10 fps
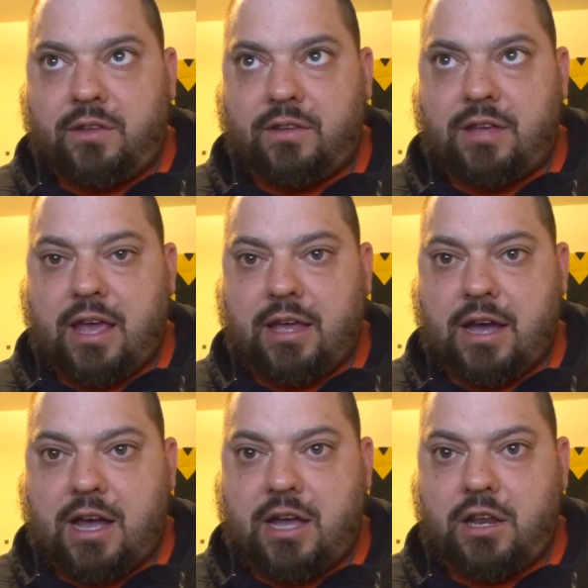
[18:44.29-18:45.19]
To take
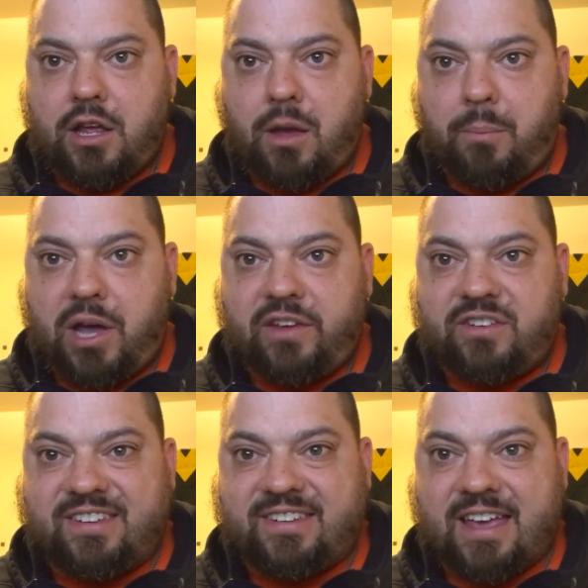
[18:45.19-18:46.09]
on Mike
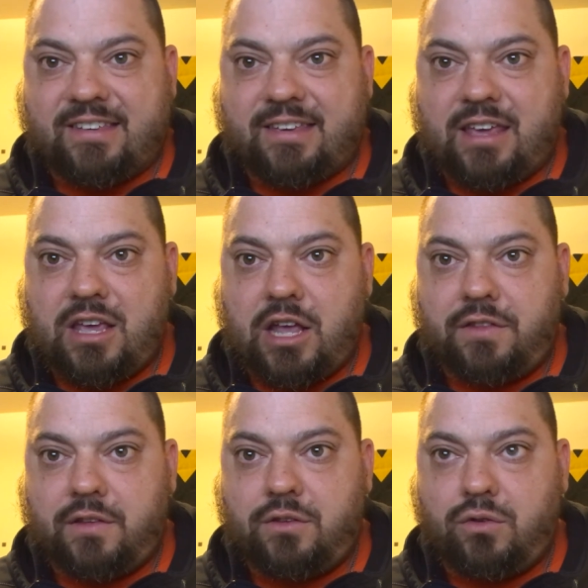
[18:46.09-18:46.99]
Krzyzewski
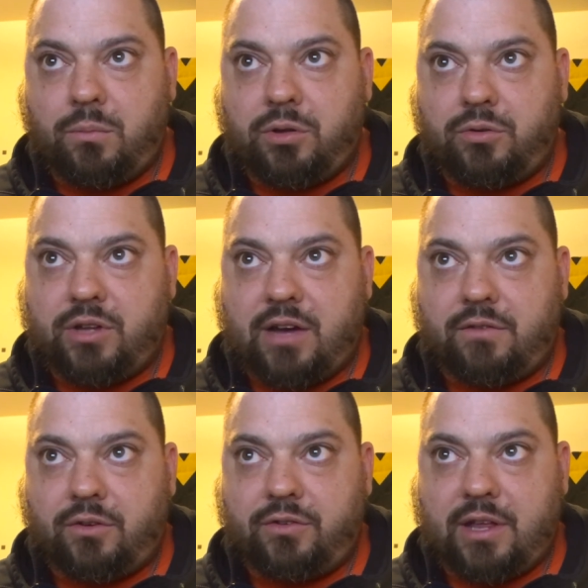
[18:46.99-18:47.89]
in the Duke Blue
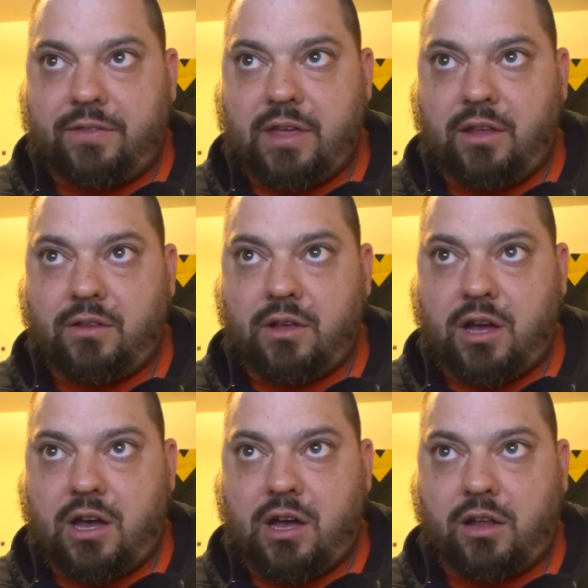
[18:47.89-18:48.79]
Devils. I think
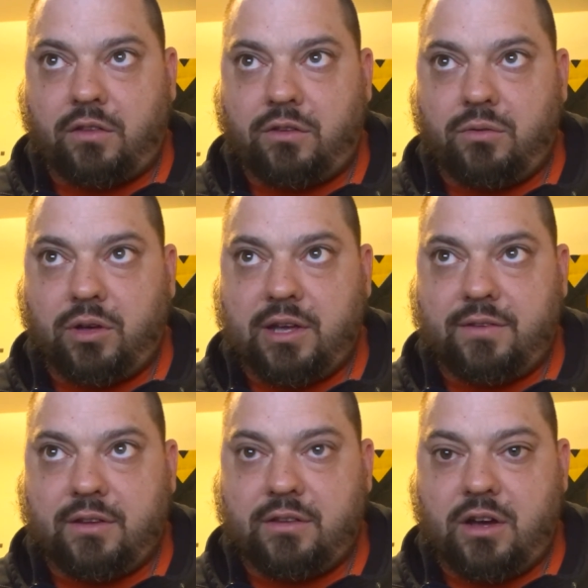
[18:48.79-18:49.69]
Duke
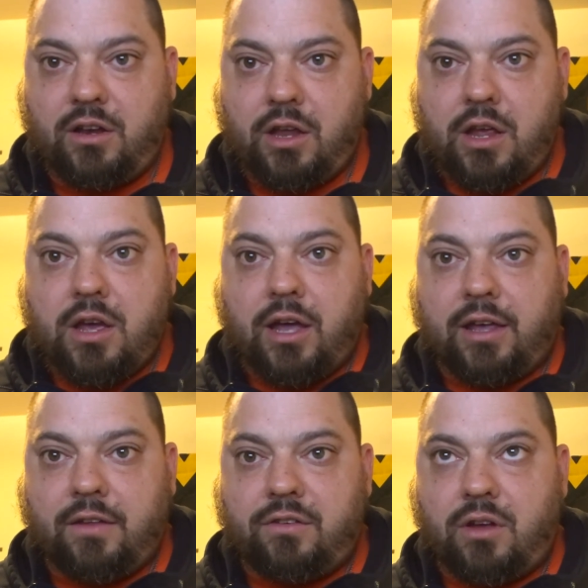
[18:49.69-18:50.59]
gets it done
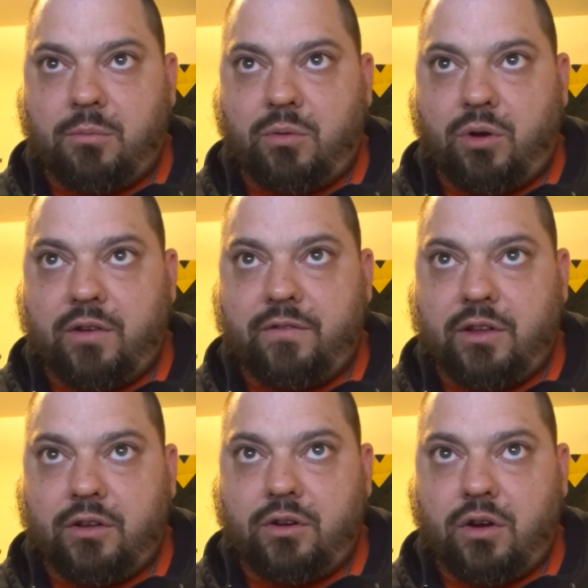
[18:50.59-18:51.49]
against number 1
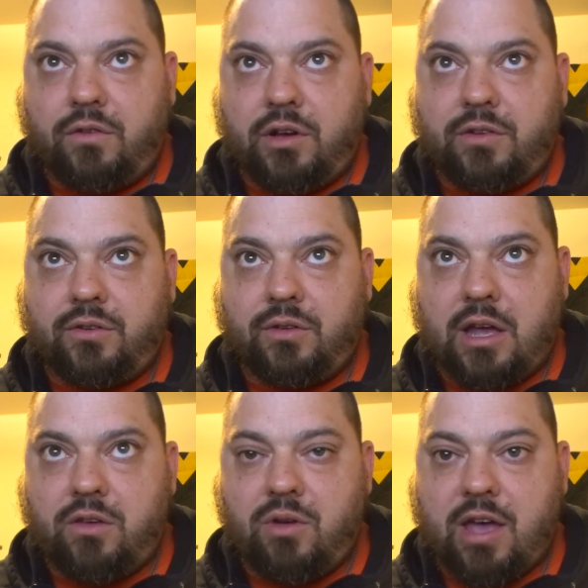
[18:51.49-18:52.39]
Villanova. So
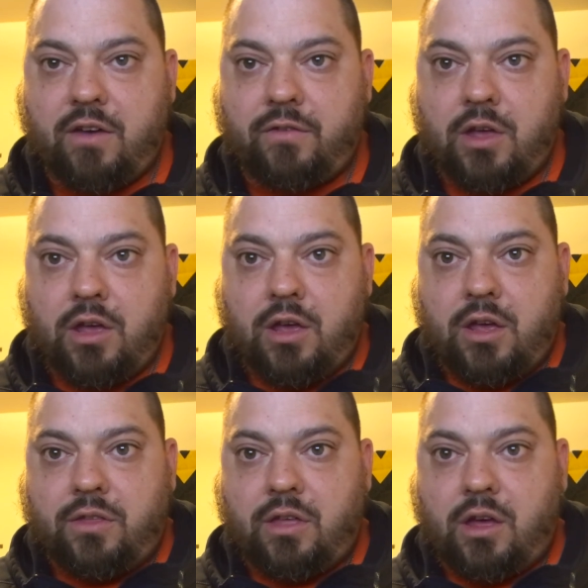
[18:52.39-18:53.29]
now you have
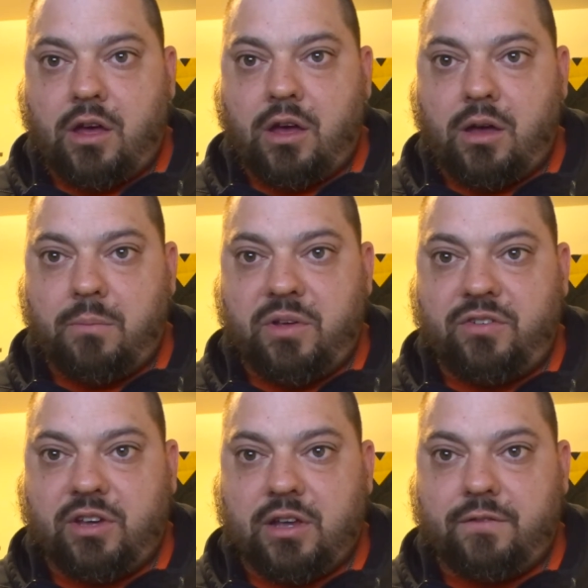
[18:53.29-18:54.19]
the
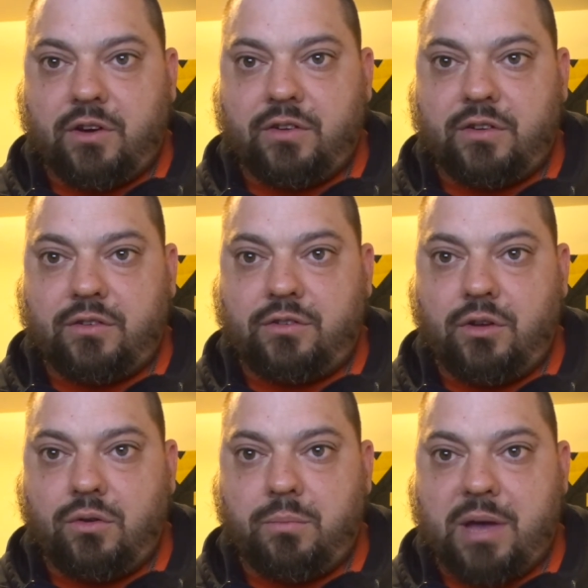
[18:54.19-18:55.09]
Michigan versus
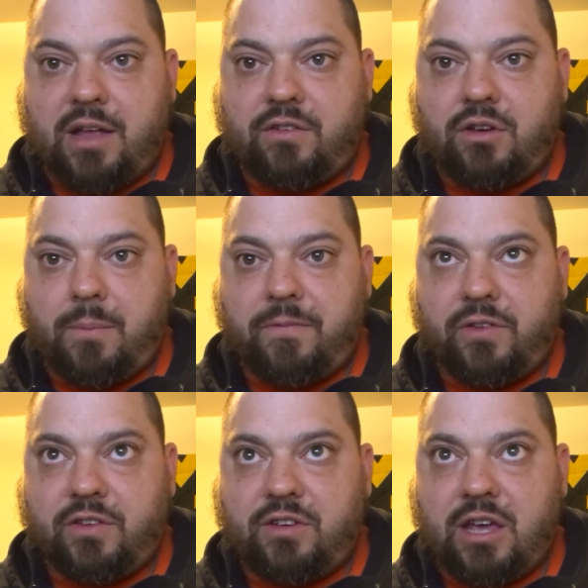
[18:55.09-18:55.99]
Duke matchup
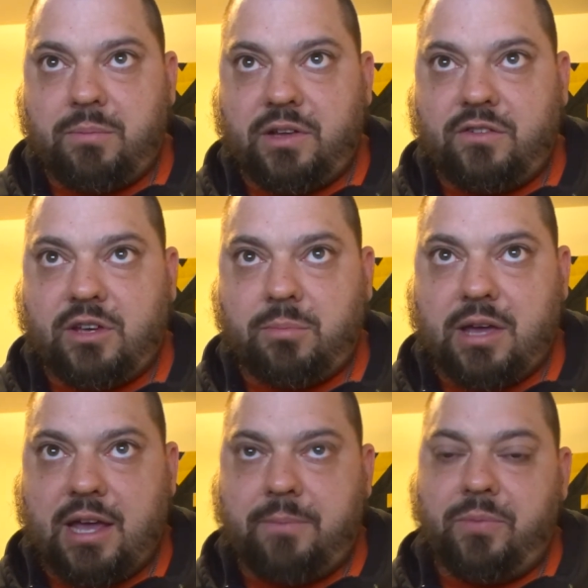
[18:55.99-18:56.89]
for the championship
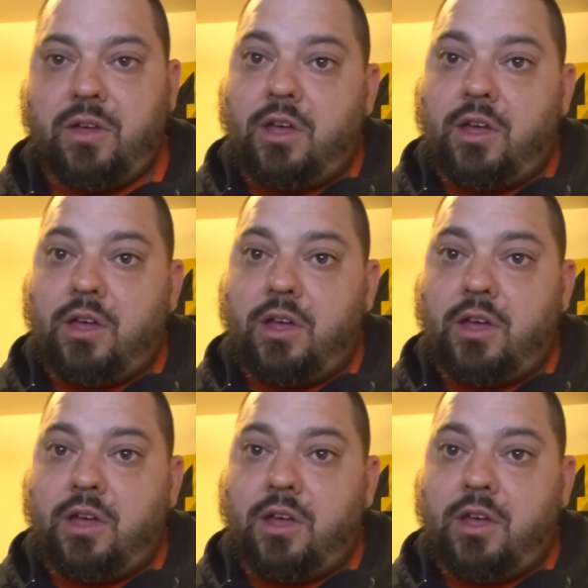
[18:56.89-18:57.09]
game.